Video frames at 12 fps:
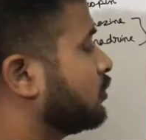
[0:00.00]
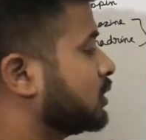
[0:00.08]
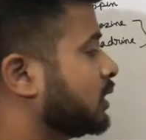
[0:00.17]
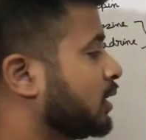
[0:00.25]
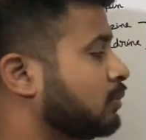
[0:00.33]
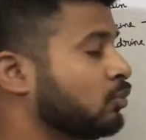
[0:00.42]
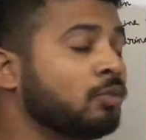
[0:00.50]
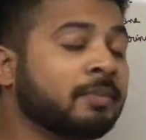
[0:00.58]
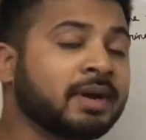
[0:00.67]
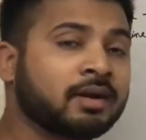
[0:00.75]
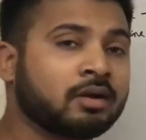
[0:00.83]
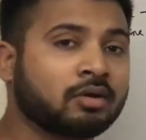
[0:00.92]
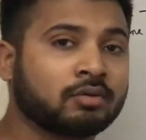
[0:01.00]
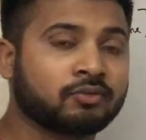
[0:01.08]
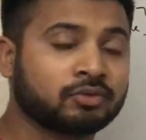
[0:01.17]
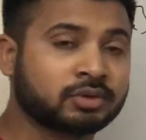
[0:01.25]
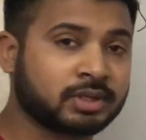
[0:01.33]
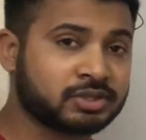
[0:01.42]
for the movement or
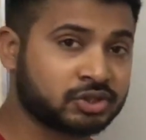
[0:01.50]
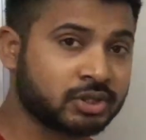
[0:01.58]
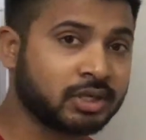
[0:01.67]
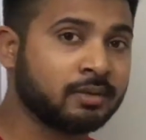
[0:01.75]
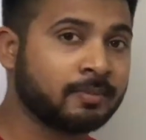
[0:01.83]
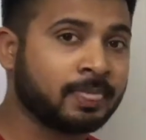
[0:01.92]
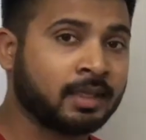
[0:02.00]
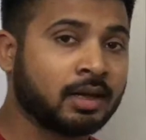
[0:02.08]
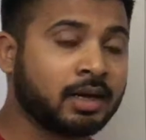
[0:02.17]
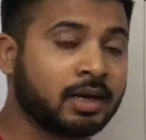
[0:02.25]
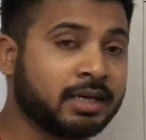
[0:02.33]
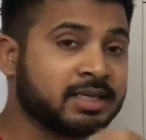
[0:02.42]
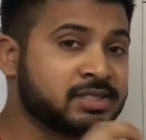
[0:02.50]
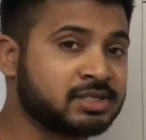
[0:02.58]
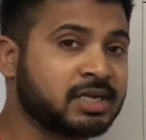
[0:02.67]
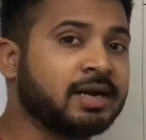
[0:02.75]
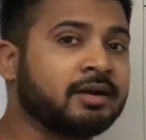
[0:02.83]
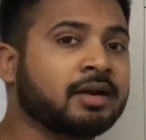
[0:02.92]
for the still
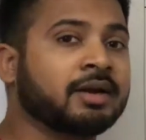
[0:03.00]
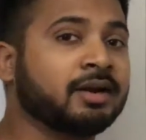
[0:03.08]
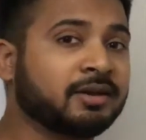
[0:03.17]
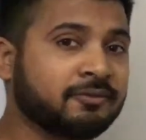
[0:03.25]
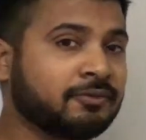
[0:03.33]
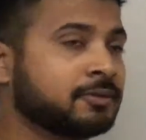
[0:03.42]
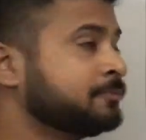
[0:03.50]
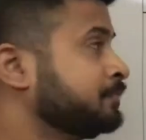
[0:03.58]
instant relief.